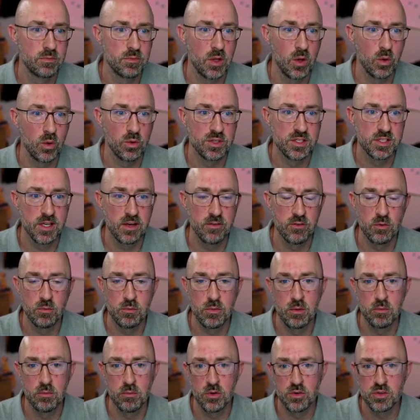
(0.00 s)
There were 7
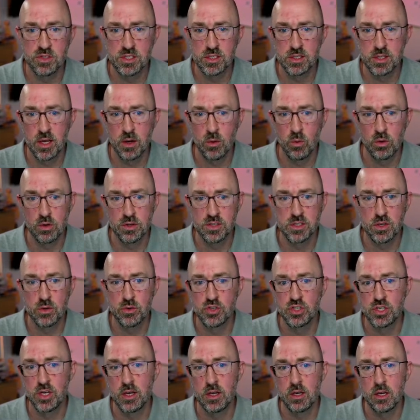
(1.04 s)
members that were
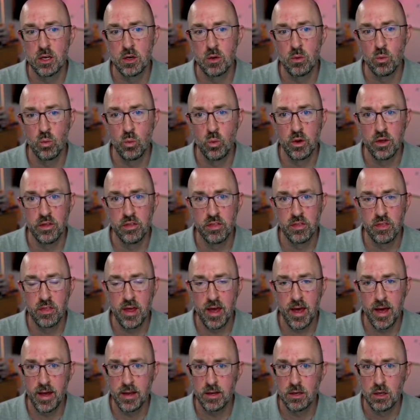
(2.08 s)
associated with
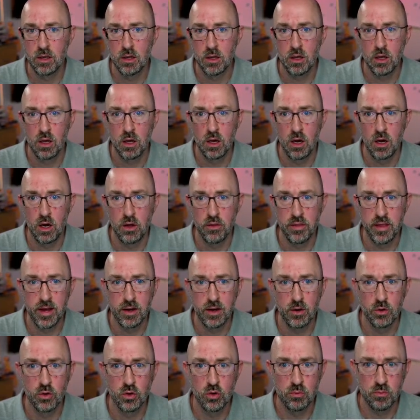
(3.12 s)
that
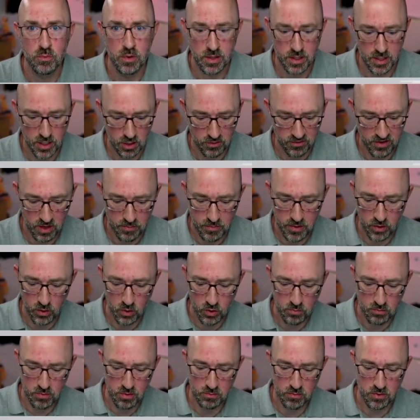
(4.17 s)
group, and now I've got my
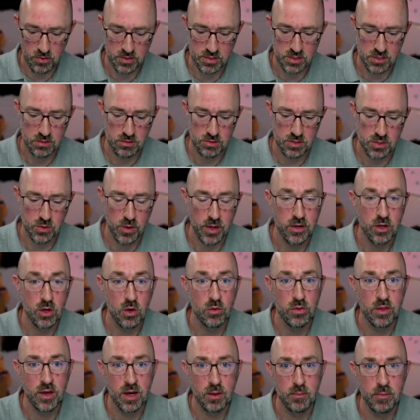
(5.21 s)
group members. So I
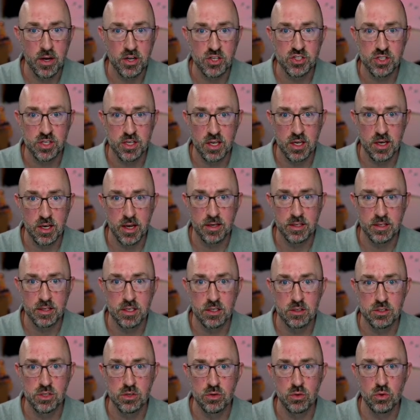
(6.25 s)
know that I'm actually
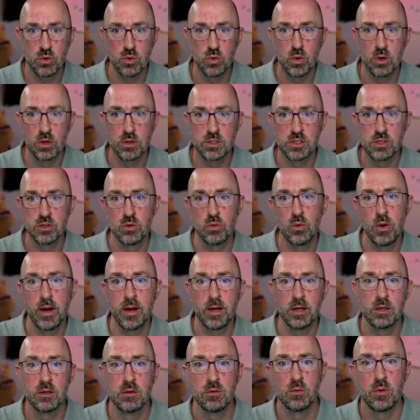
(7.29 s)
connecting to the right